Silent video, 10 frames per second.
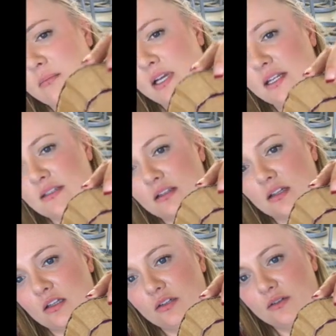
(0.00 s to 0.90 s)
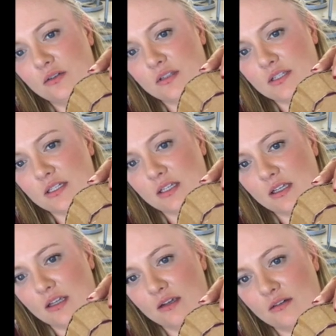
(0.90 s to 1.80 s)
minus the glue
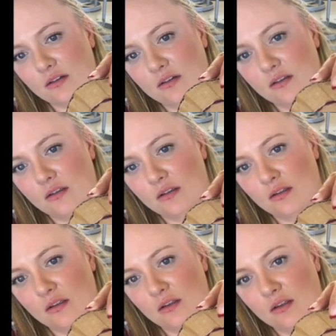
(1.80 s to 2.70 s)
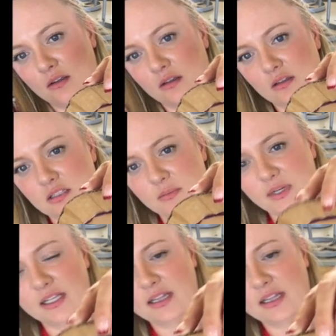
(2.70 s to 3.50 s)
sticking out. It's a pretty